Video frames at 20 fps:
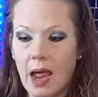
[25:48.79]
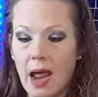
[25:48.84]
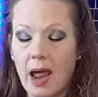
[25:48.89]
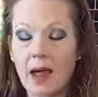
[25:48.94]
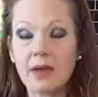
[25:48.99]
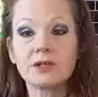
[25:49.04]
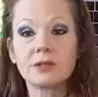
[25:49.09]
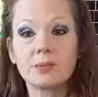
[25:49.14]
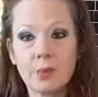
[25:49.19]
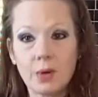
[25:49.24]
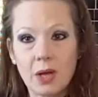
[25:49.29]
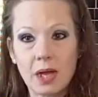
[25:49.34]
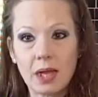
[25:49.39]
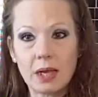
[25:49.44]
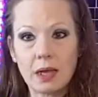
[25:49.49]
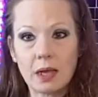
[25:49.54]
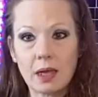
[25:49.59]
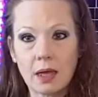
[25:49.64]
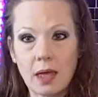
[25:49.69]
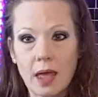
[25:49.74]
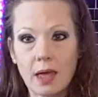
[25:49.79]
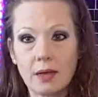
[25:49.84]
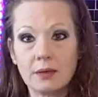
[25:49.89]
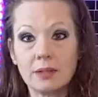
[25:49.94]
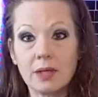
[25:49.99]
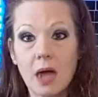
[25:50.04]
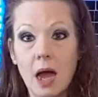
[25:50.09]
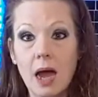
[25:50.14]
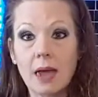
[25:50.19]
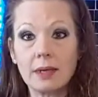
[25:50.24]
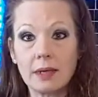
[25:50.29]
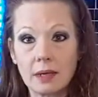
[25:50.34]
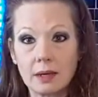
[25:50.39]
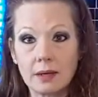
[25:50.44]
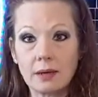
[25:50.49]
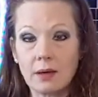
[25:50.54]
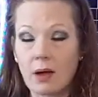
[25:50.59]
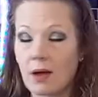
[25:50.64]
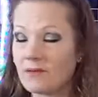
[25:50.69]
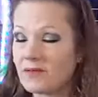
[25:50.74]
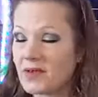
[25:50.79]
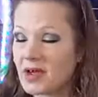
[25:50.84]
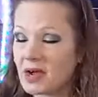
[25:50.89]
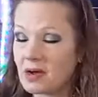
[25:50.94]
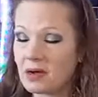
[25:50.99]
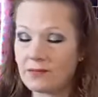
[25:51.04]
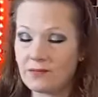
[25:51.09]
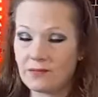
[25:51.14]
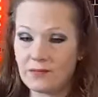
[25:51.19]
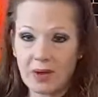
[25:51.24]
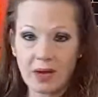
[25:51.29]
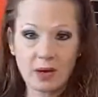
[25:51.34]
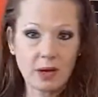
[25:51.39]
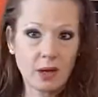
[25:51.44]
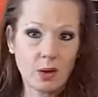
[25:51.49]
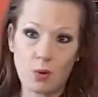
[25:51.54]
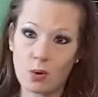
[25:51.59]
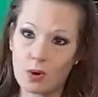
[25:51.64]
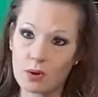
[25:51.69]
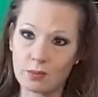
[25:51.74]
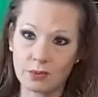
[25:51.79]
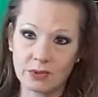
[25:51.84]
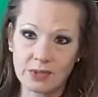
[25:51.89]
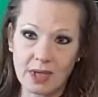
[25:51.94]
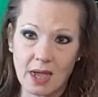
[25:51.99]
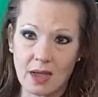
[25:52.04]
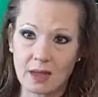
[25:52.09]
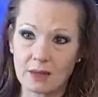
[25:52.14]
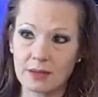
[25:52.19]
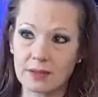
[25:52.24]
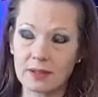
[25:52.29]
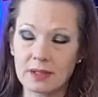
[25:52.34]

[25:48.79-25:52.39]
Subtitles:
aspirating and dying a very, very horrible death.